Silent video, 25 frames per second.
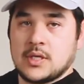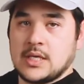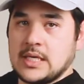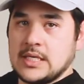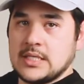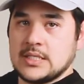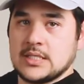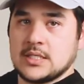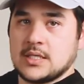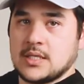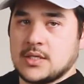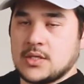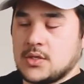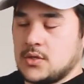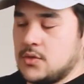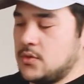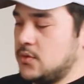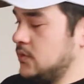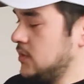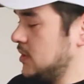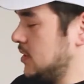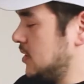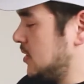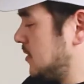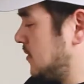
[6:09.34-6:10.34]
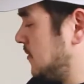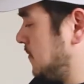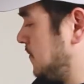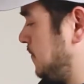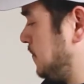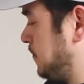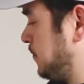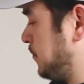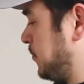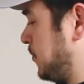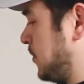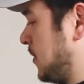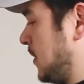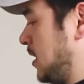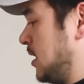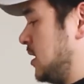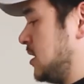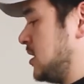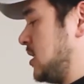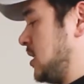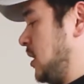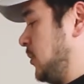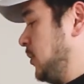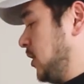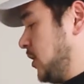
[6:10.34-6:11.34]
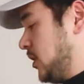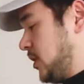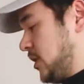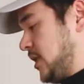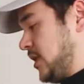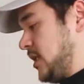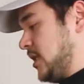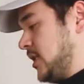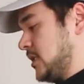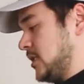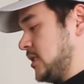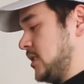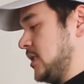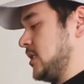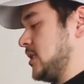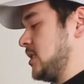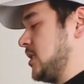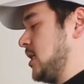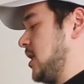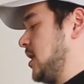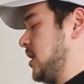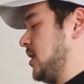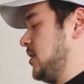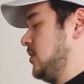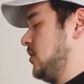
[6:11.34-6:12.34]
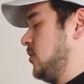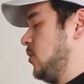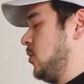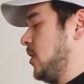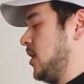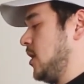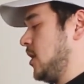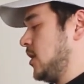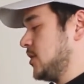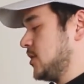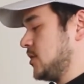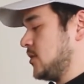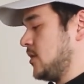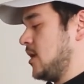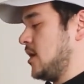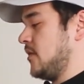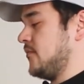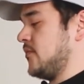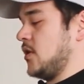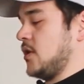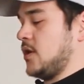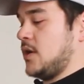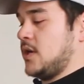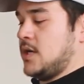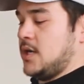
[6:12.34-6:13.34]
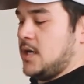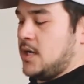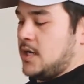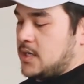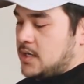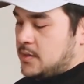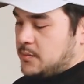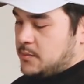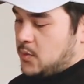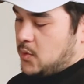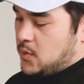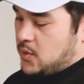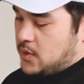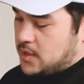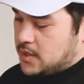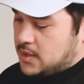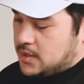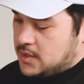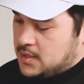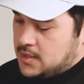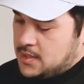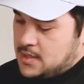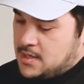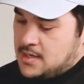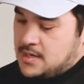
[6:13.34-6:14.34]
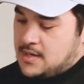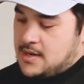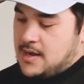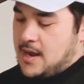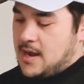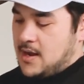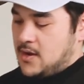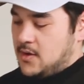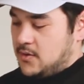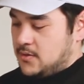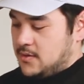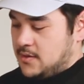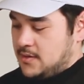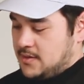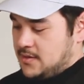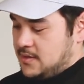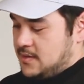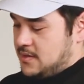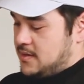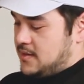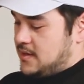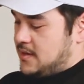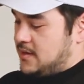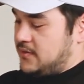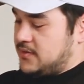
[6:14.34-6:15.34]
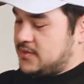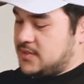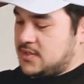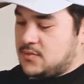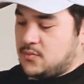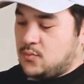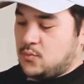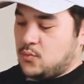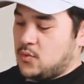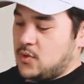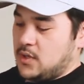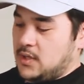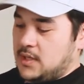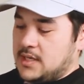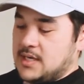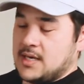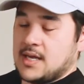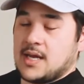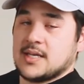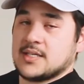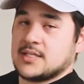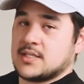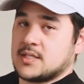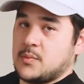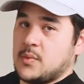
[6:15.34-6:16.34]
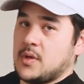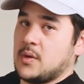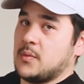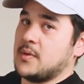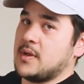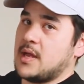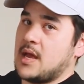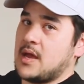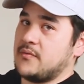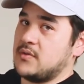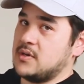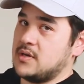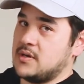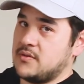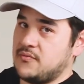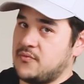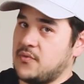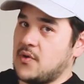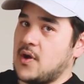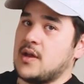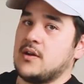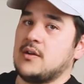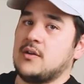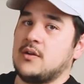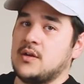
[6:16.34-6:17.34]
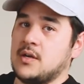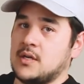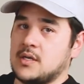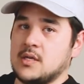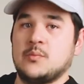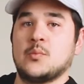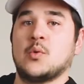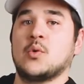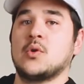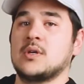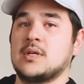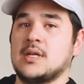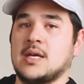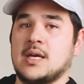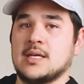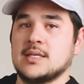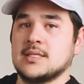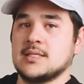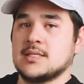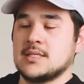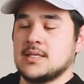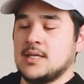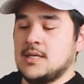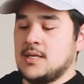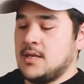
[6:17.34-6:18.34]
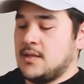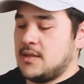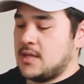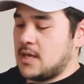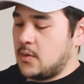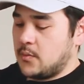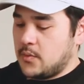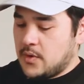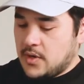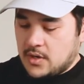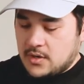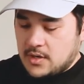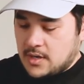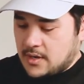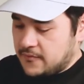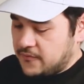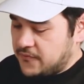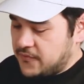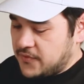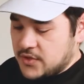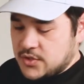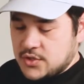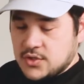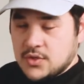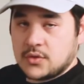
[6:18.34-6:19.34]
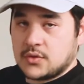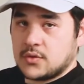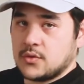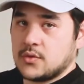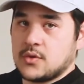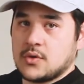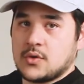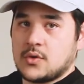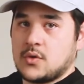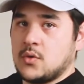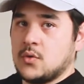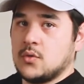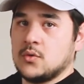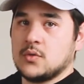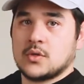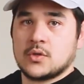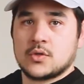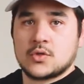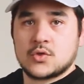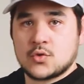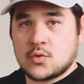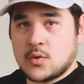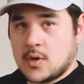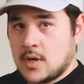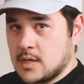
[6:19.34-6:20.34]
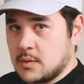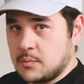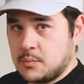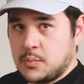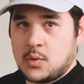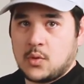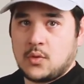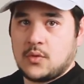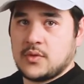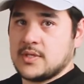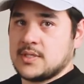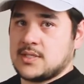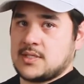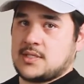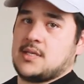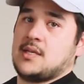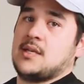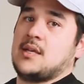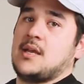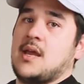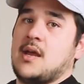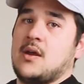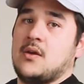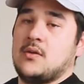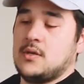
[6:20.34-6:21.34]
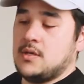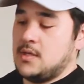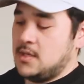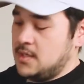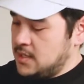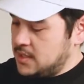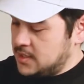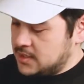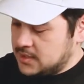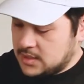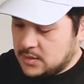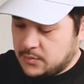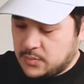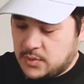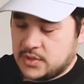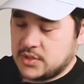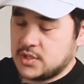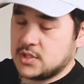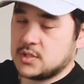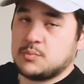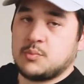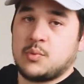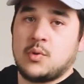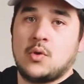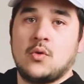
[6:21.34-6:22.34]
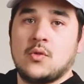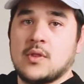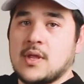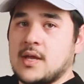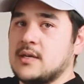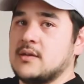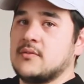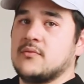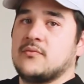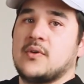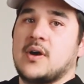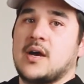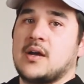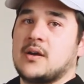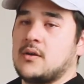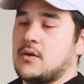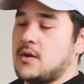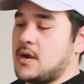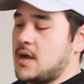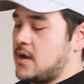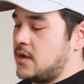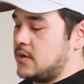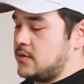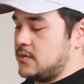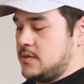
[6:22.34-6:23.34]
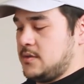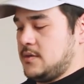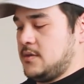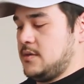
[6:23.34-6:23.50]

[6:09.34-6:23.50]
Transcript: easy to use. Similar to this design, we also have our cutting board. Now, it's really nice to be able to have a divider cutting board, guys. That way you're not fishing through your cooler trying to pull this thing out. Simply just pull that divider out,